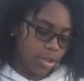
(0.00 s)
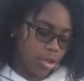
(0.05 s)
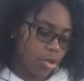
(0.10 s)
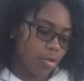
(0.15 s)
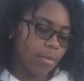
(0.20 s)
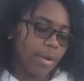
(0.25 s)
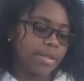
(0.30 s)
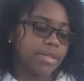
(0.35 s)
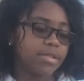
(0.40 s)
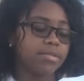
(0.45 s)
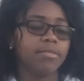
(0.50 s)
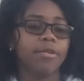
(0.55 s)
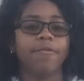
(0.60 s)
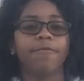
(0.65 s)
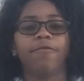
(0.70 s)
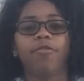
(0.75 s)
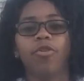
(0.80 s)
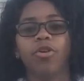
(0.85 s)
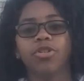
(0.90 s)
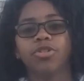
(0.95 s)
You know, White Cement
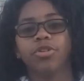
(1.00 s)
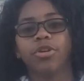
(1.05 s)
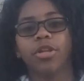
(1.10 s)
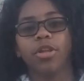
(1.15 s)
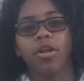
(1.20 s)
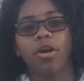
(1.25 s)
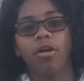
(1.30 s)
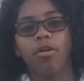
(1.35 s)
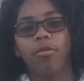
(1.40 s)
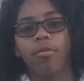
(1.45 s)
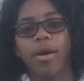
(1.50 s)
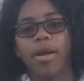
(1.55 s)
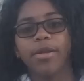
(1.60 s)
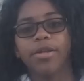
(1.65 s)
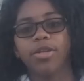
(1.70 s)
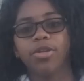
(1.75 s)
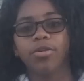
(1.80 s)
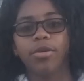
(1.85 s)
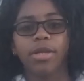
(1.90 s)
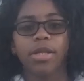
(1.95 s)
4s, you already know how I
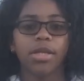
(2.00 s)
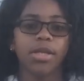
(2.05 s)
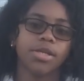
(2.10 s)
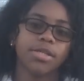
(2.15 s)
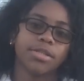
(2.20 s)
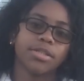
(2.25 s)
do it.